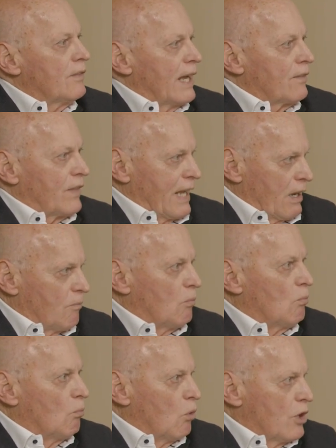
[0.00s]
that they
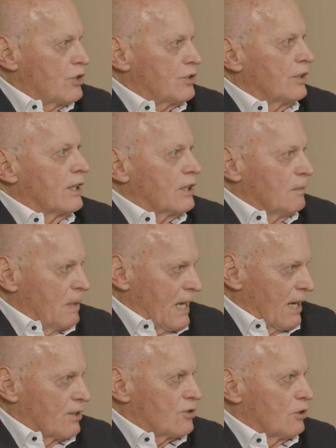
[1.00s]
wish that to be
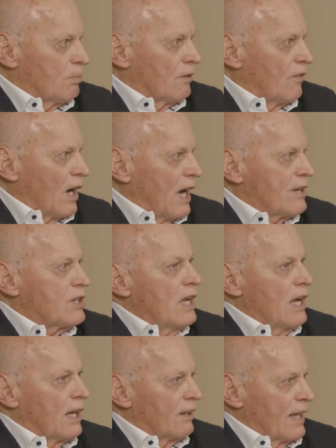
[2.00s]
unsupervised
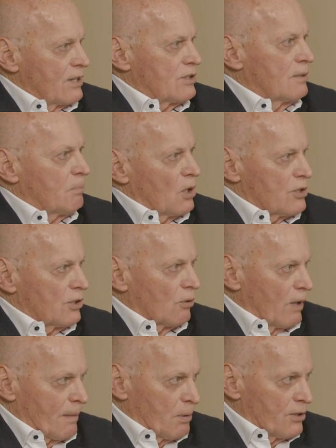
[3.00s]
unless the
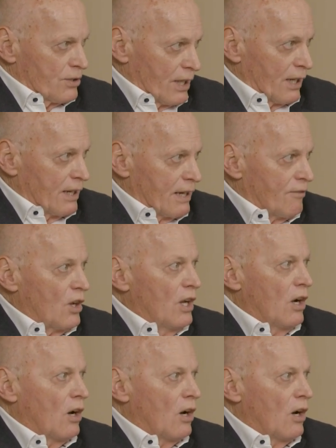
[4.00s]
personal representative